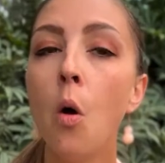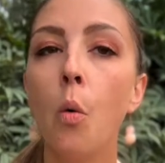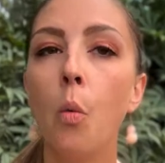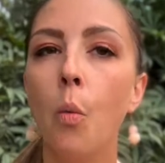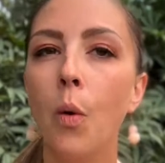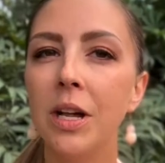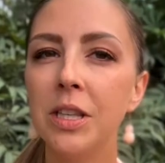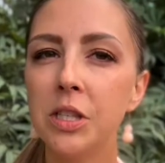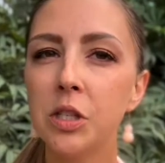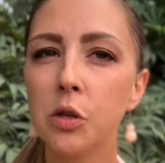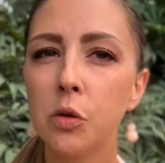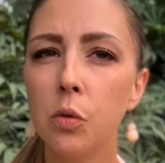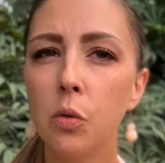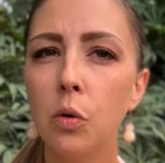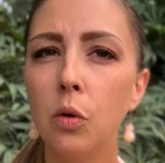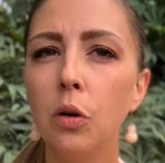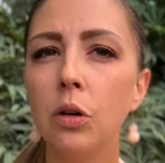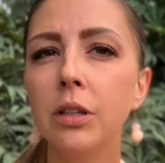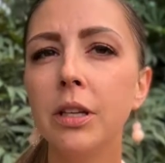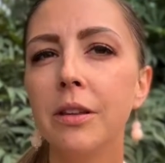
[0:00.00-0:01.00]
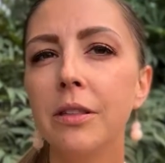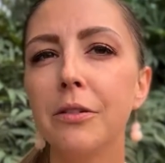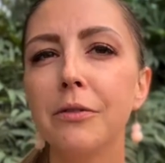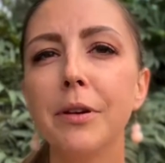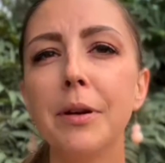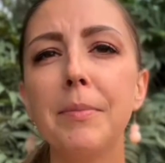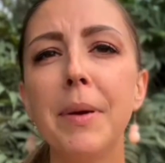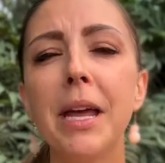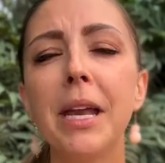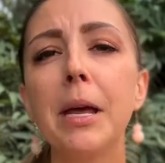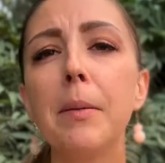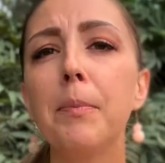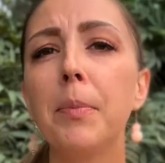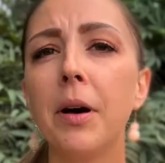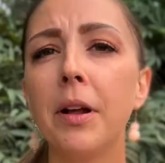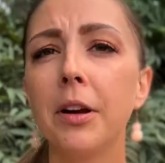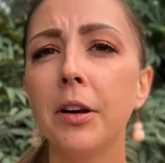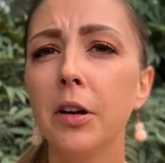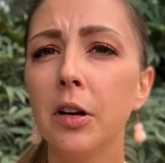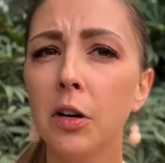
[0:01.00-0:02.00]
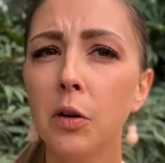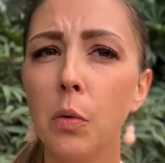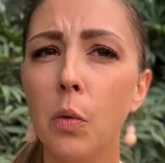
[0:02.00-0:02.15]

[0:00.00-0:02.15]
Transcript: Once cooled, the remaining butter or